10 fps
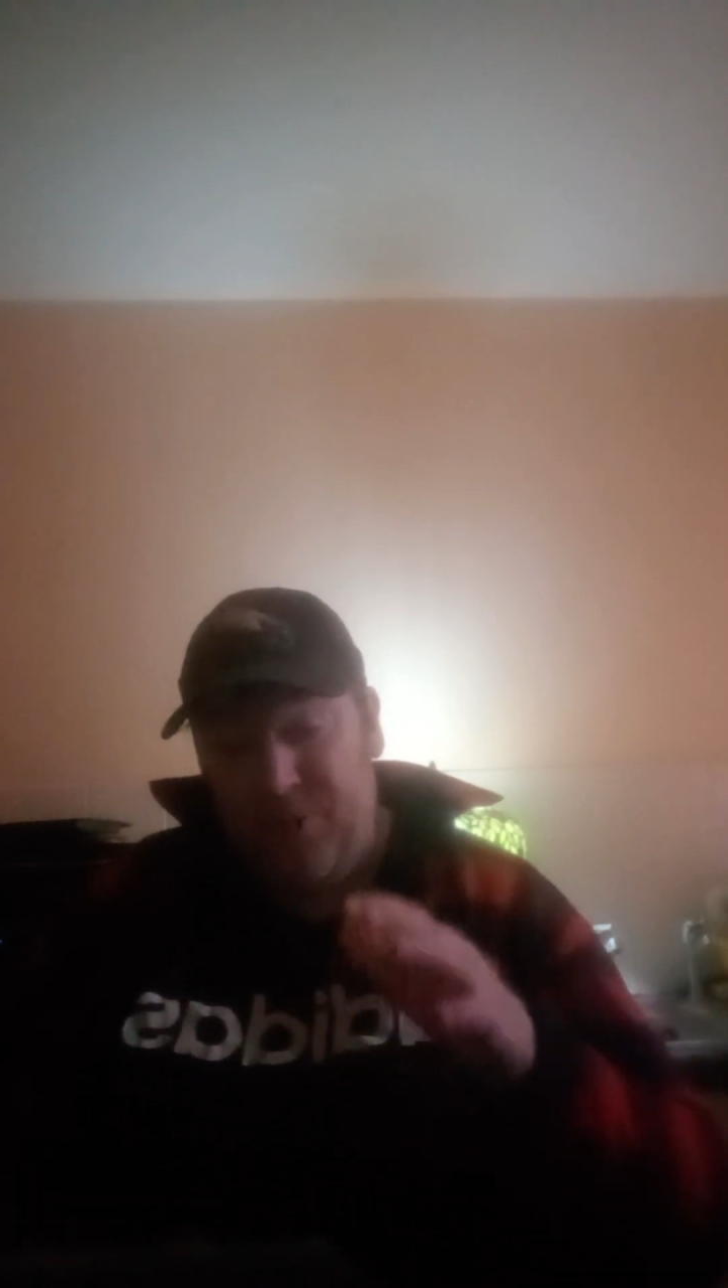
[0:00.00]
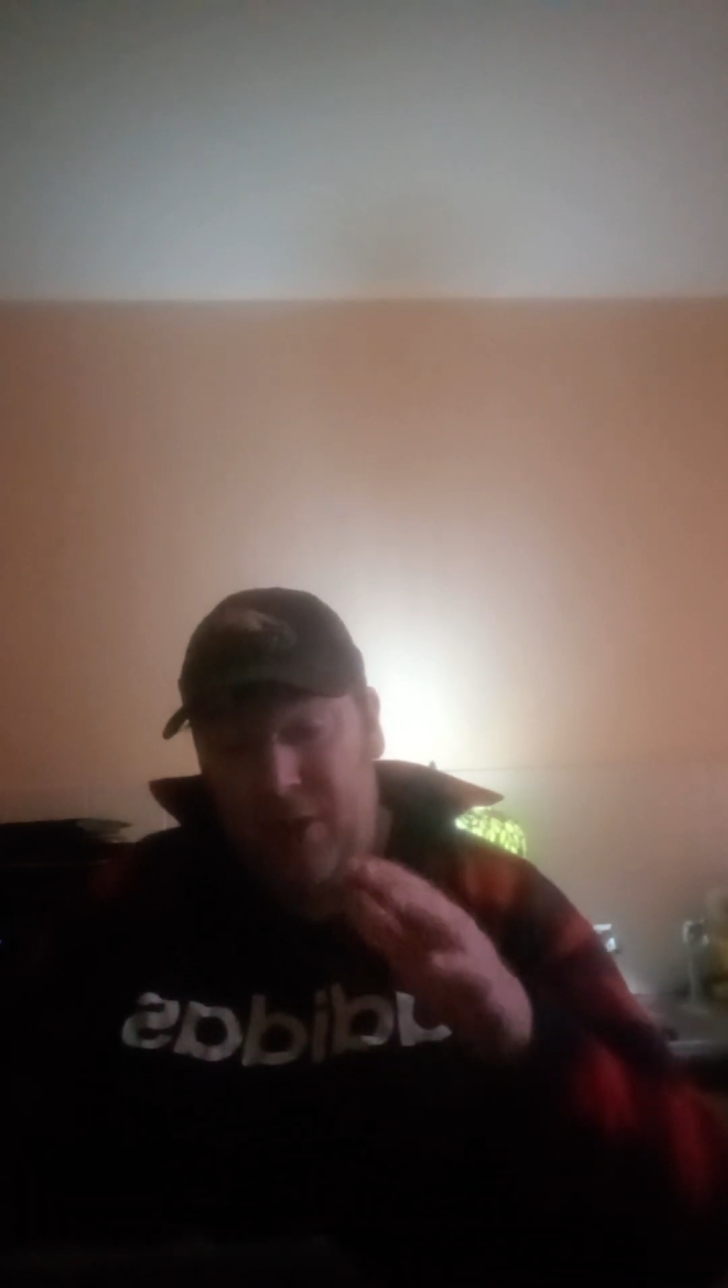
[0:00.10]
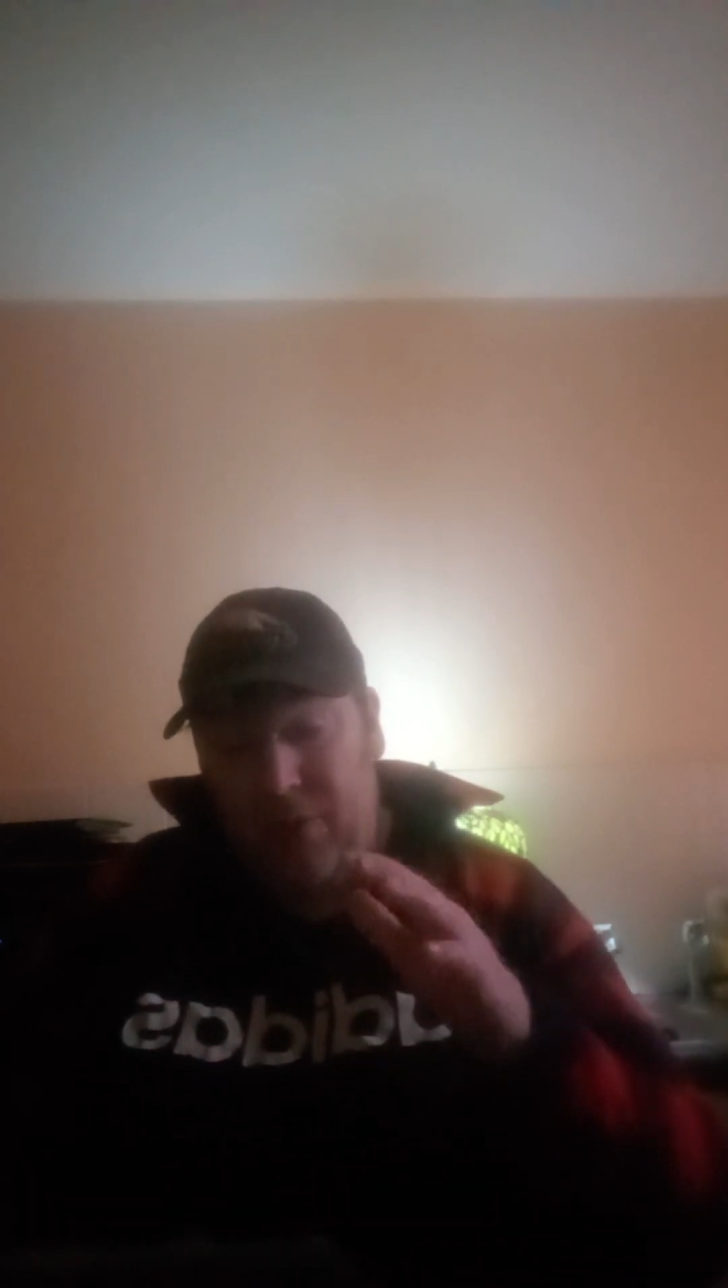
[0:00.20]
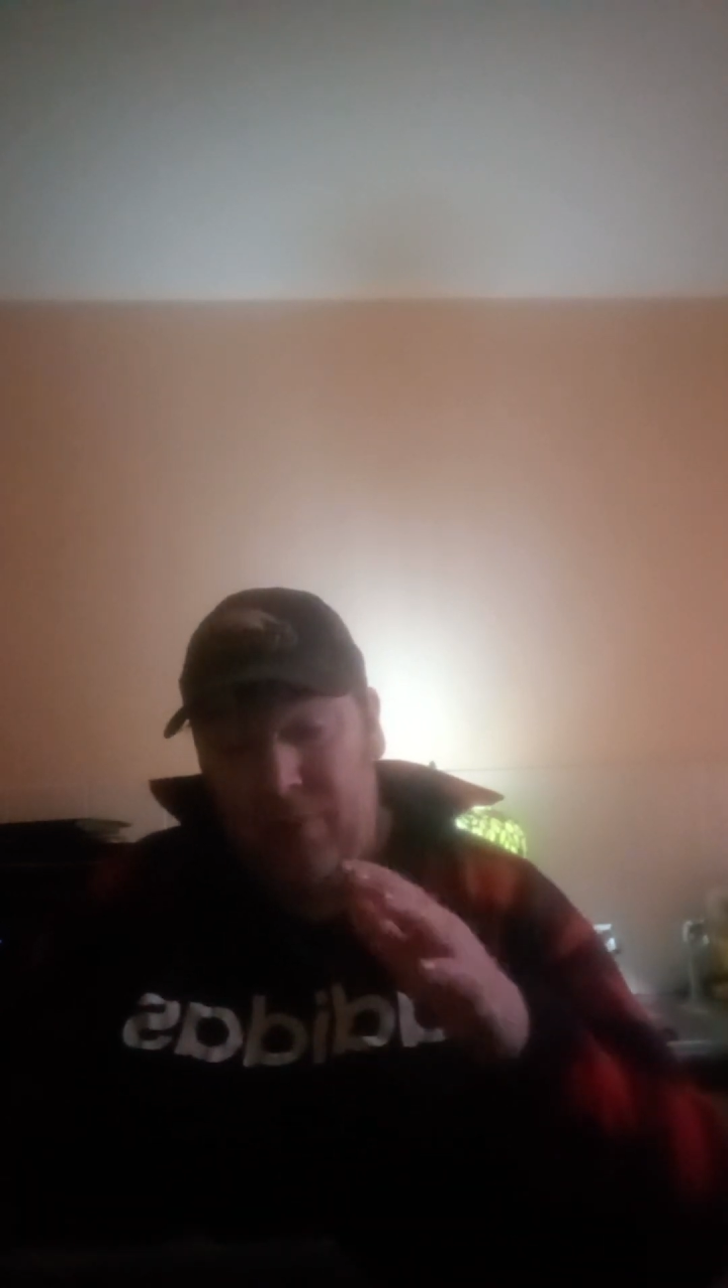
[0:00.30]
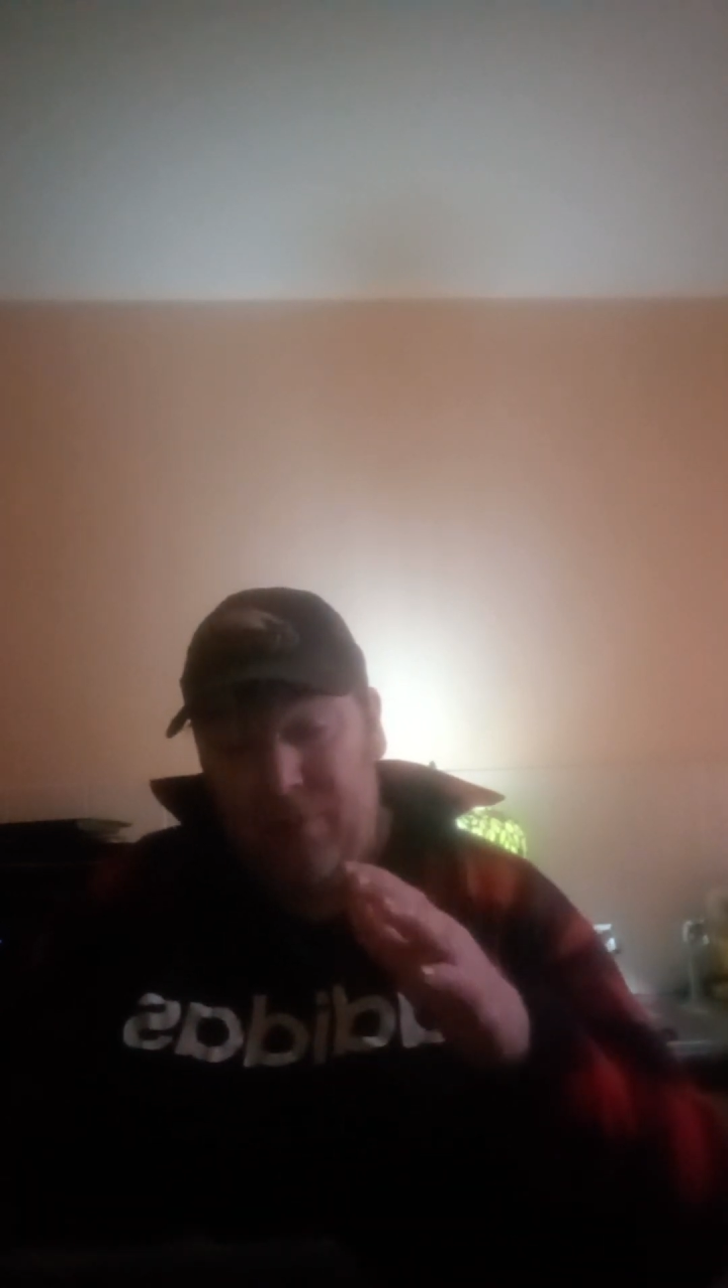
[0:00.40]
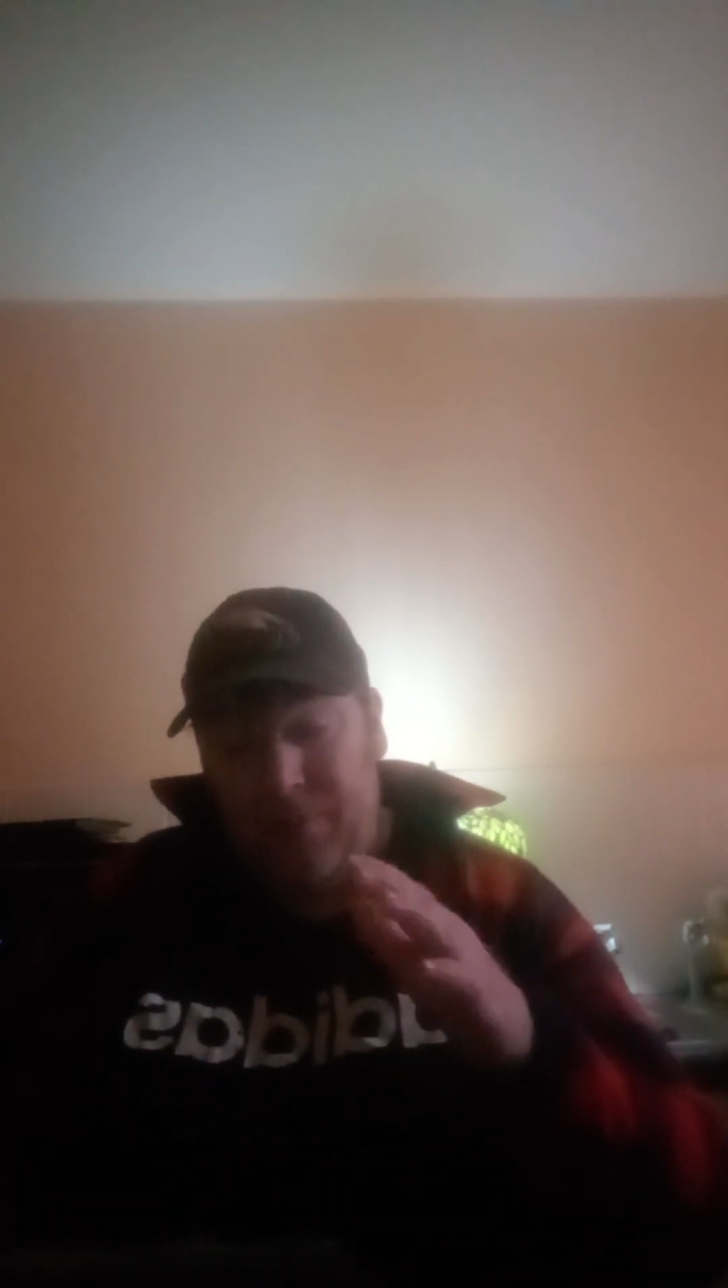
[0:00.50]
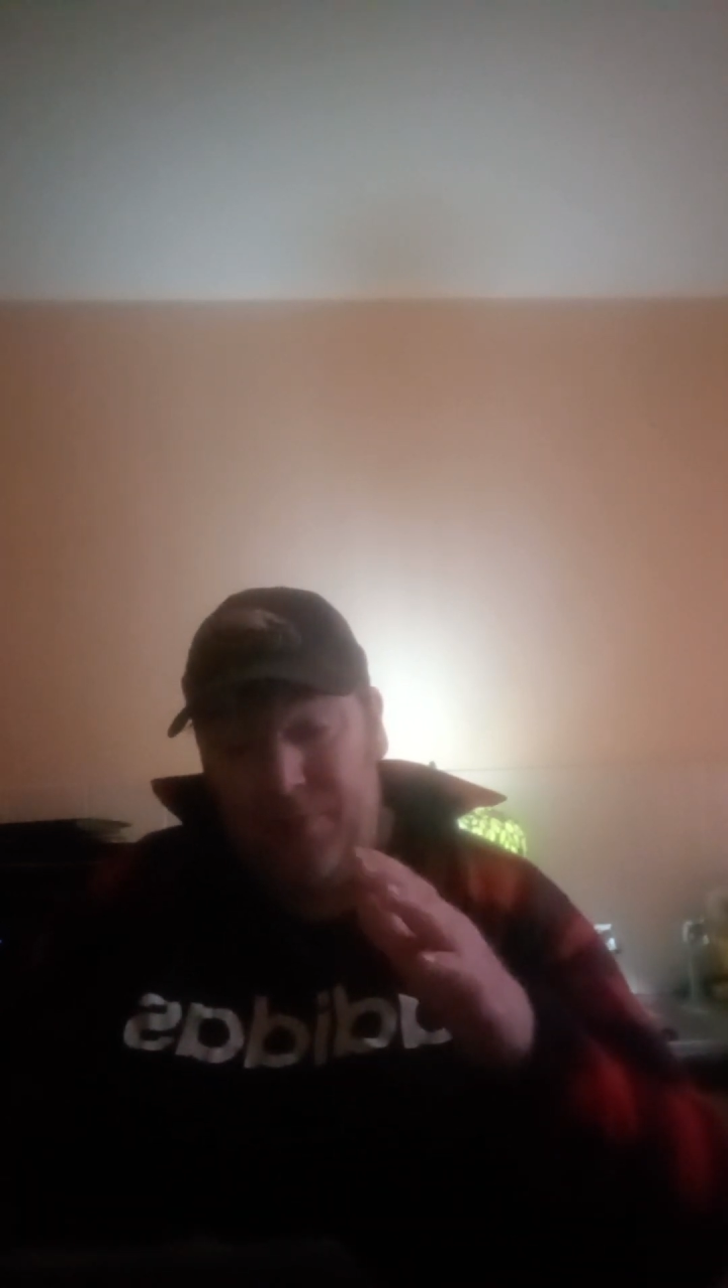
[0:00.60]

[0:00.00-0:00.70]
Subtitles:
you